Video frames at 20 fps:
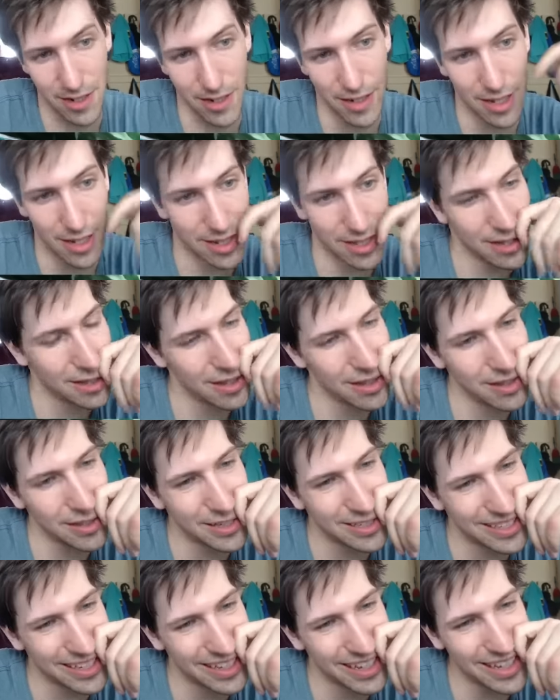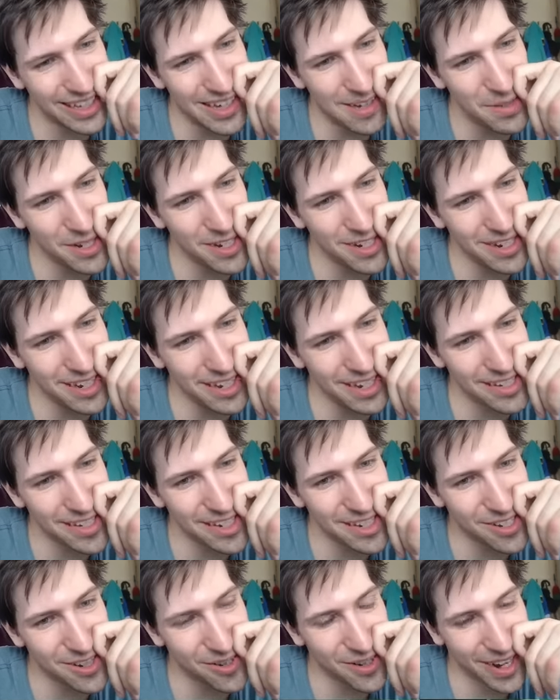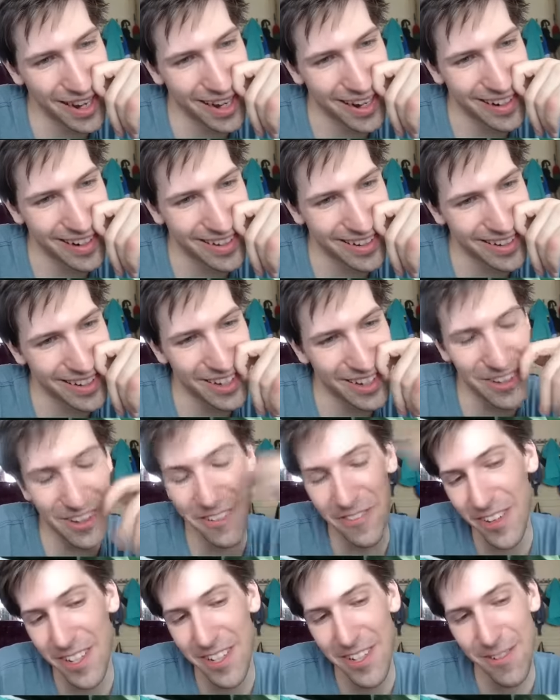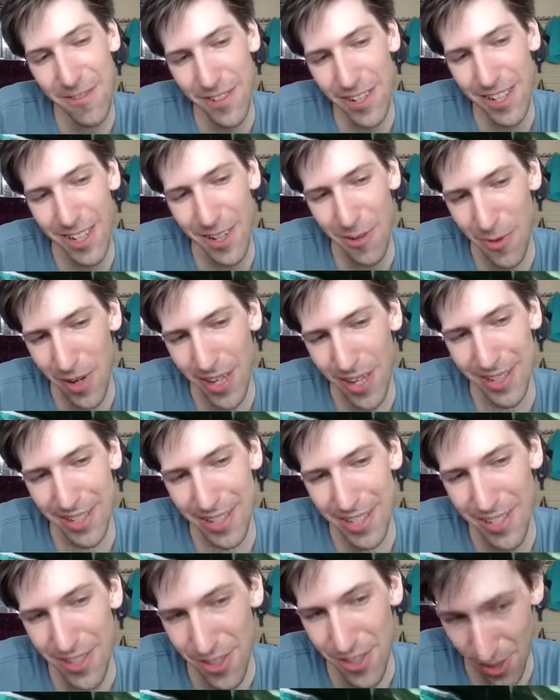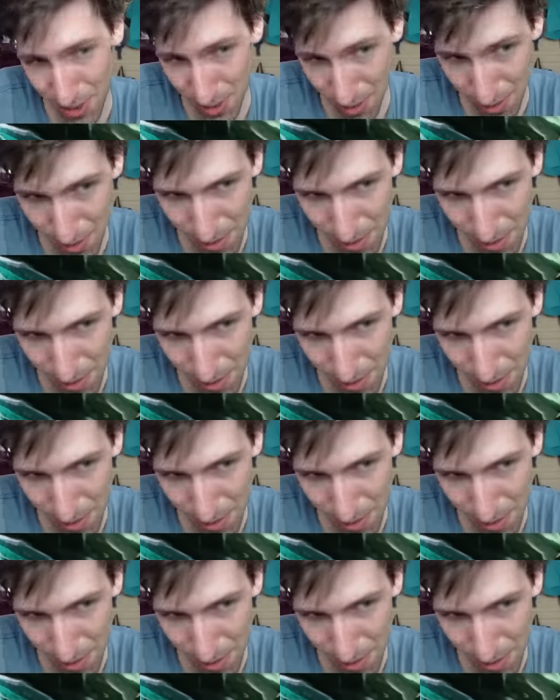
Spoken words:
I mean, I guess that's okay. It fits really well into Zoo.